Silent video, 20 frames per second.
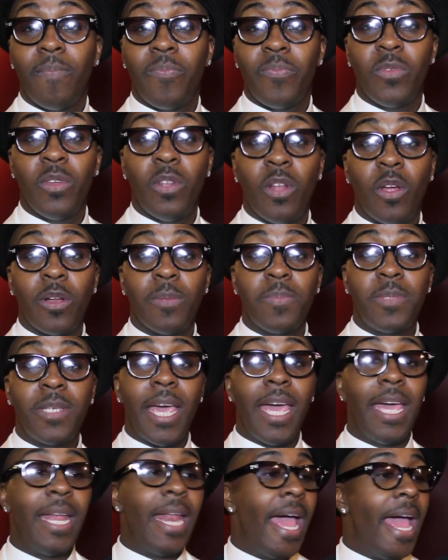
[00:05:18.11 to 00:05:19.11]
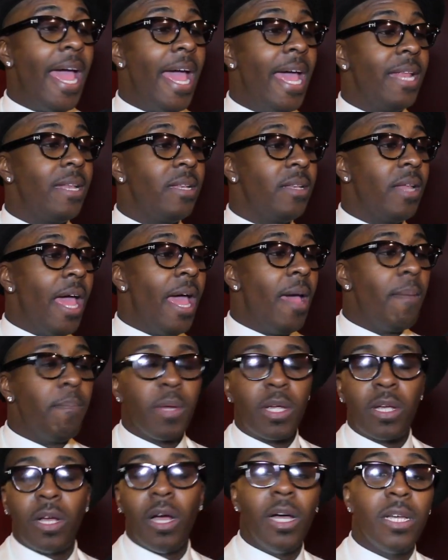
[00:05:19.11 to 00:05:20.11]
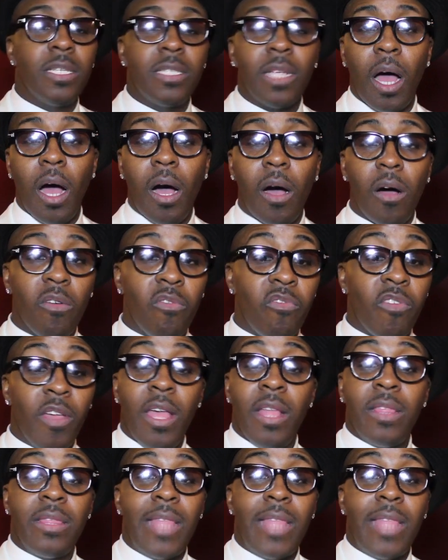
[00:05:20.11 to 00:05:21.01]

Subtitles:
You know what I'm saying? And because of